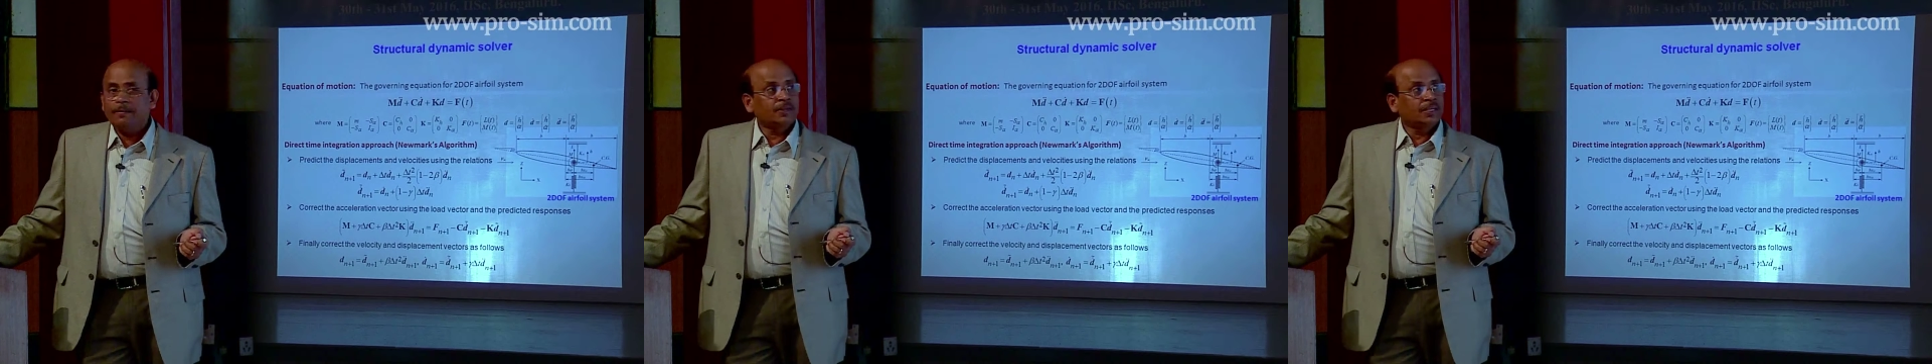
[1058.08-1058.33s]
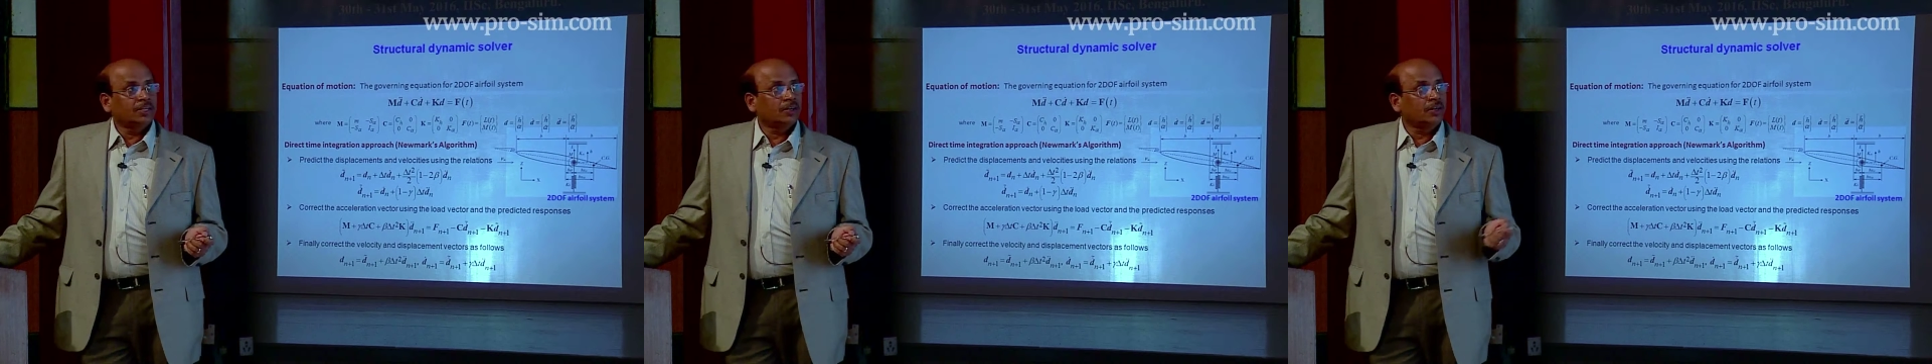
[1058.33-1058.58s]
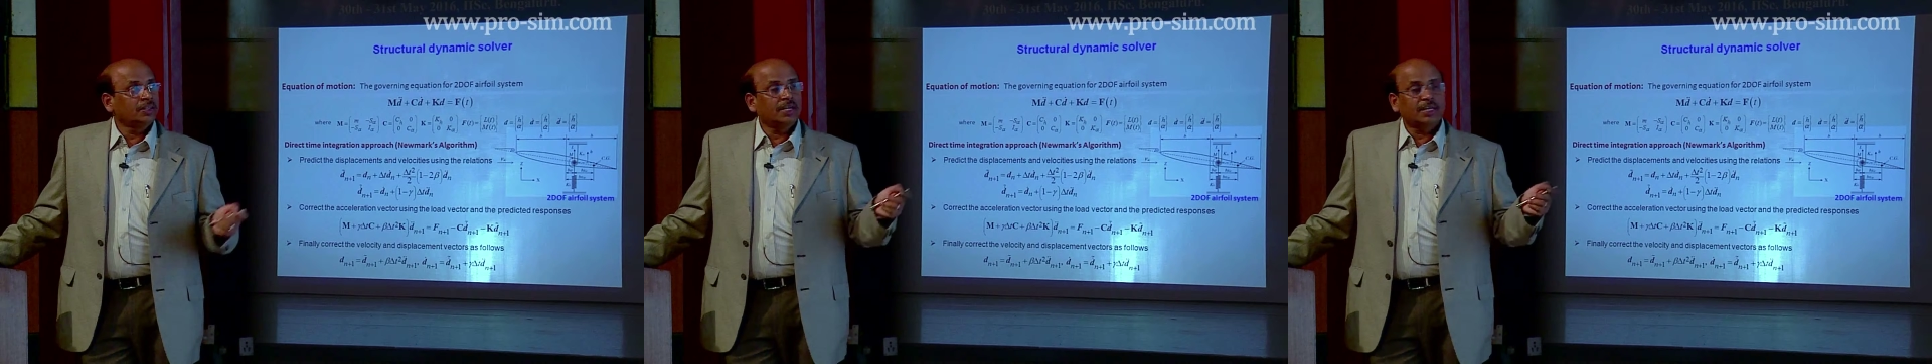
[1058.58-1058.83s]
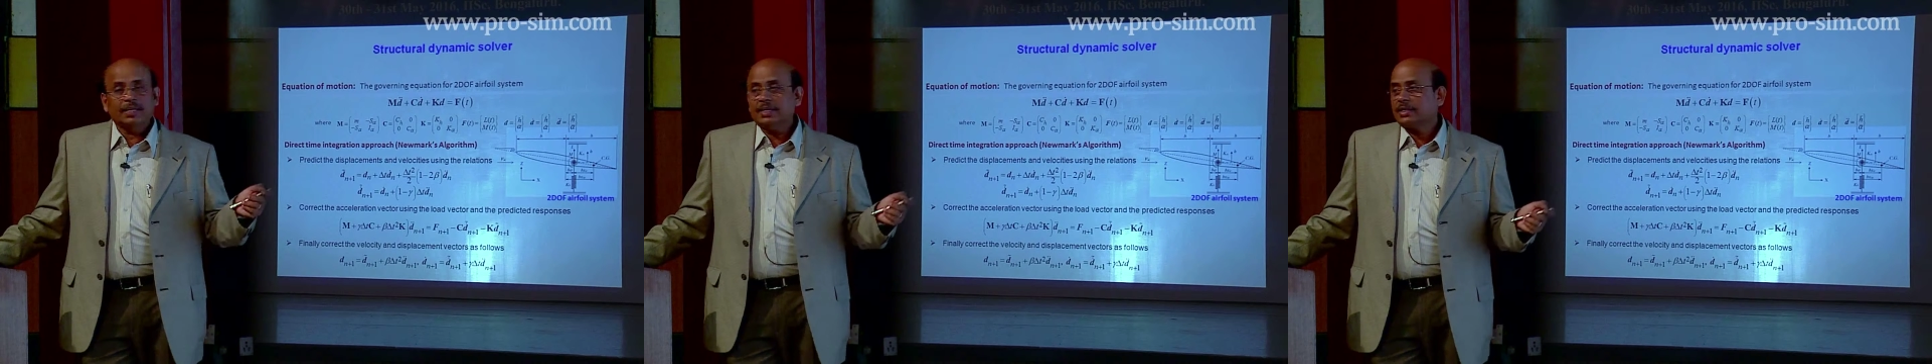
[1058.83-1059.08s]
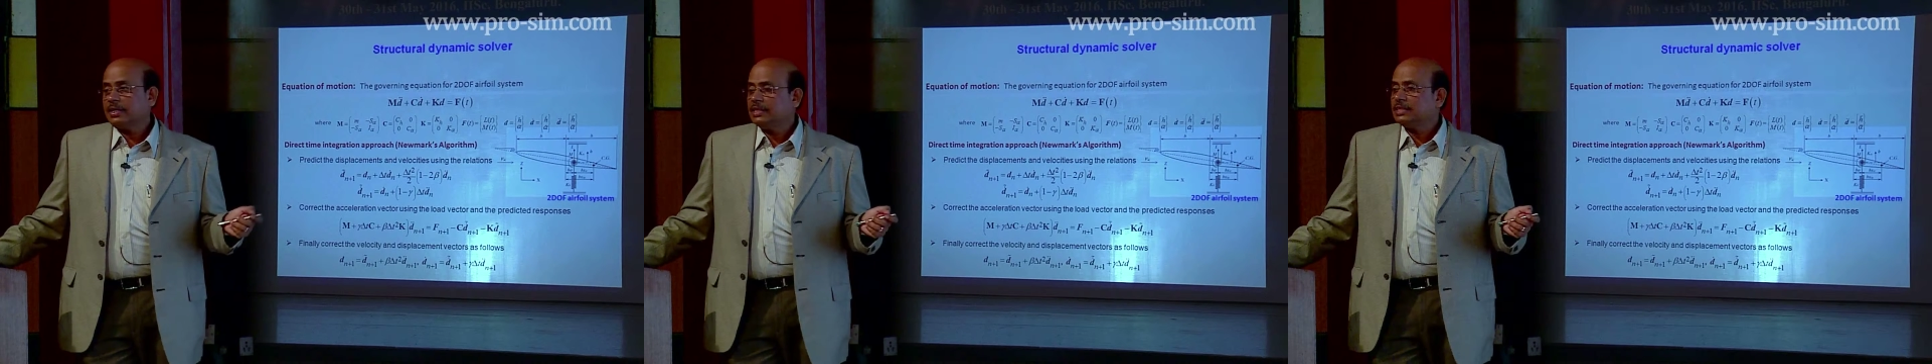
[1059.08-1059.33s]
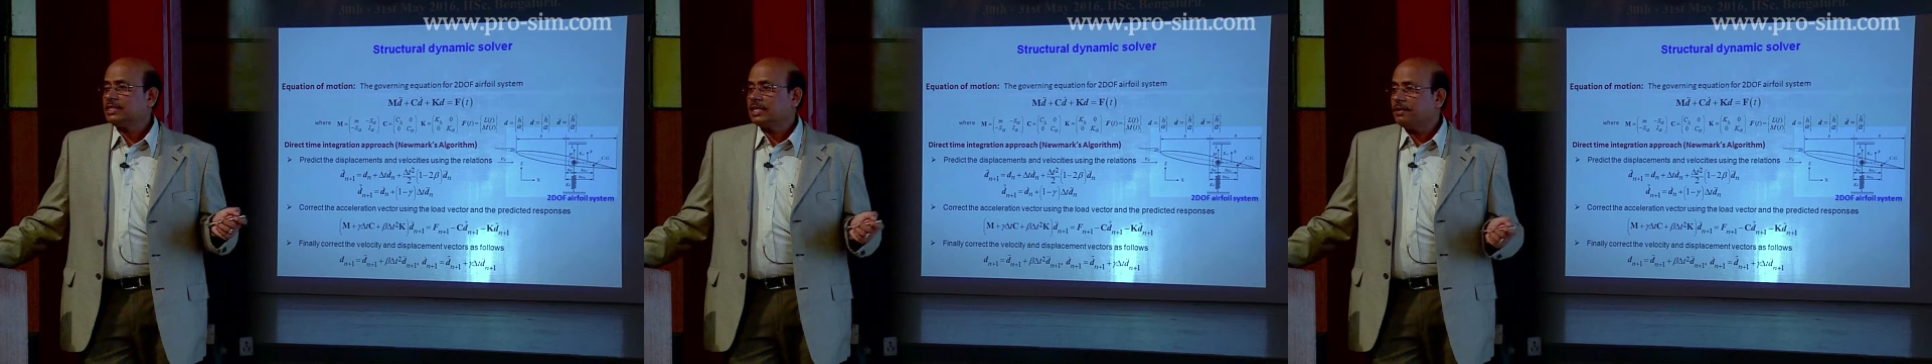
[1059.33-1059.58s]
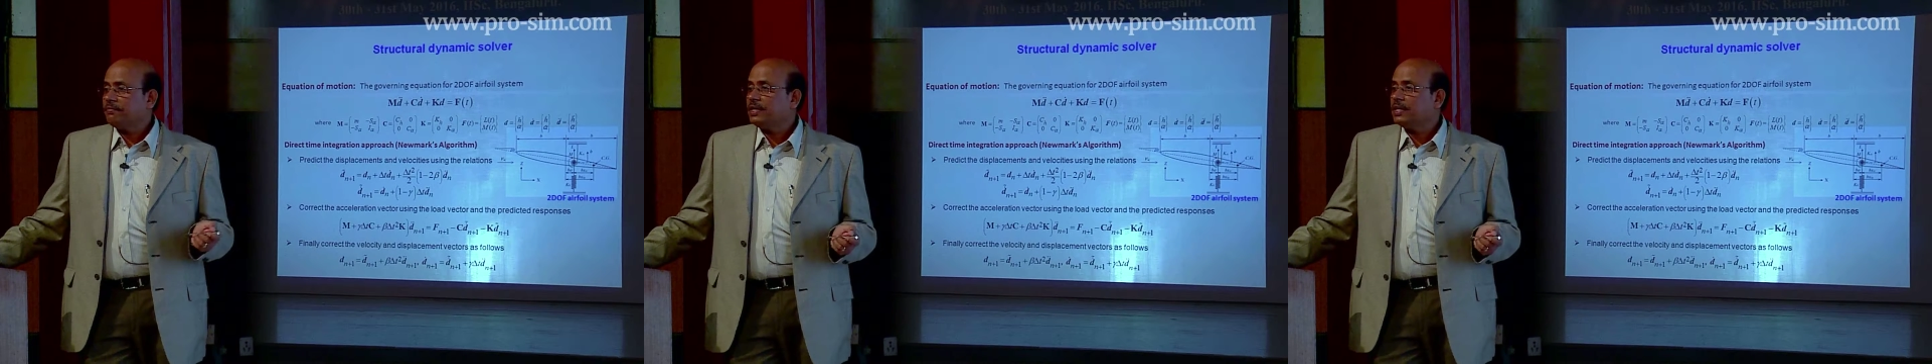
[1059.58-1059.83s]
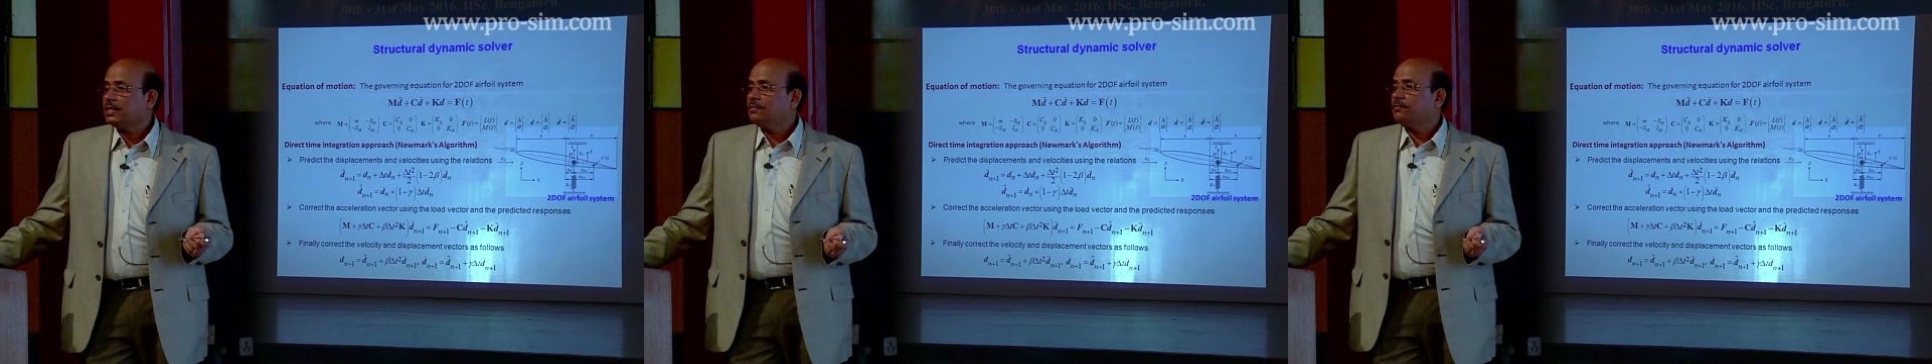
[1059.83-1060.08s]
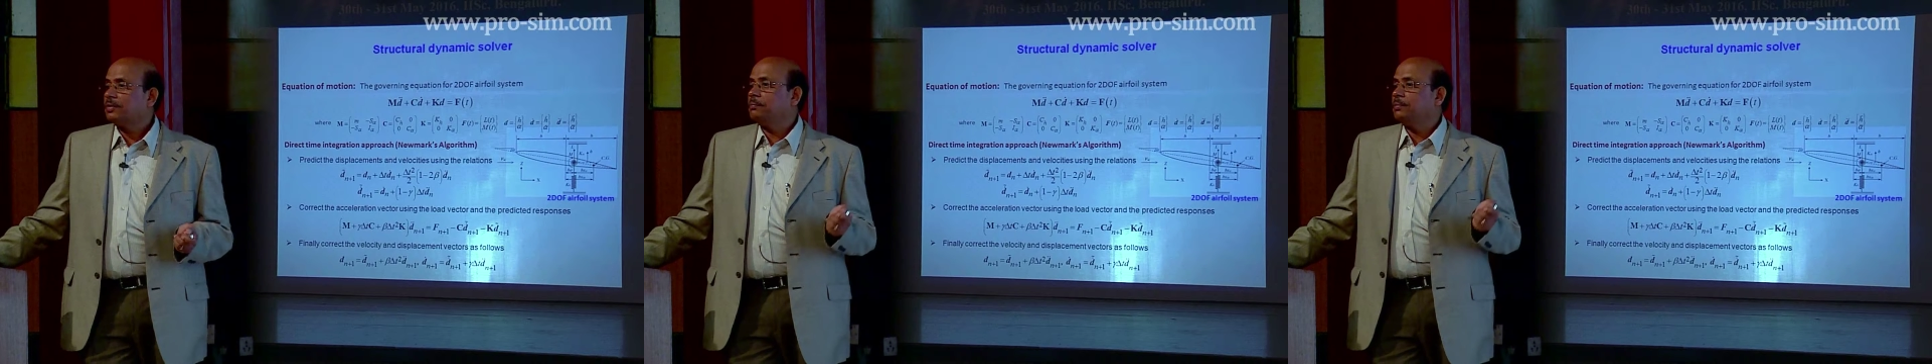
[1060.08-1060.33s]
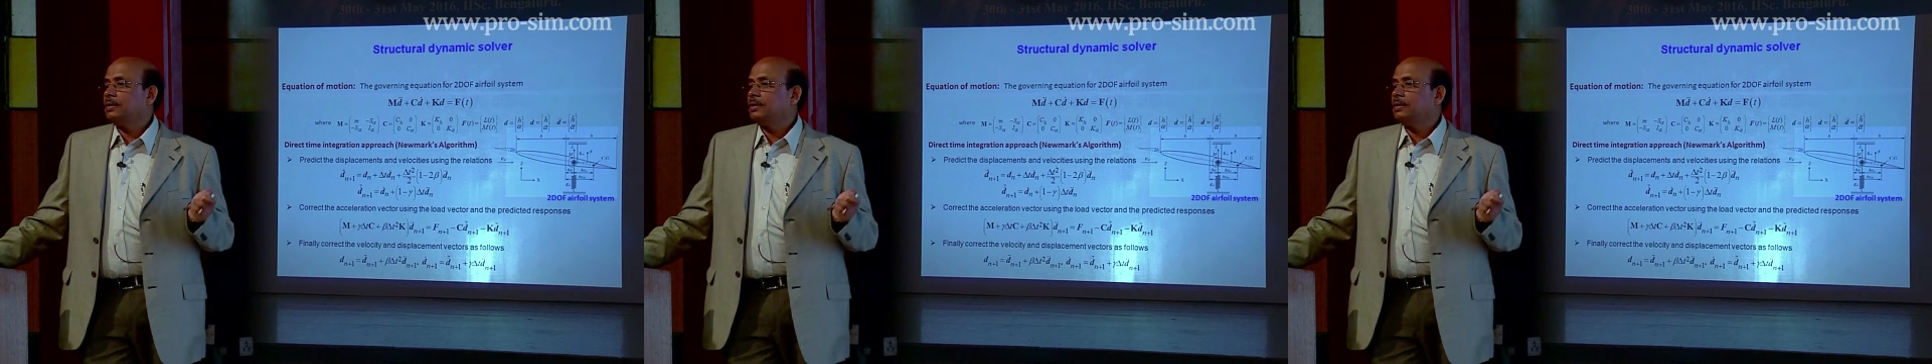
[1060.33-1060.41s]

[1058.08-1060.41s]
In all the earlier, this F can come from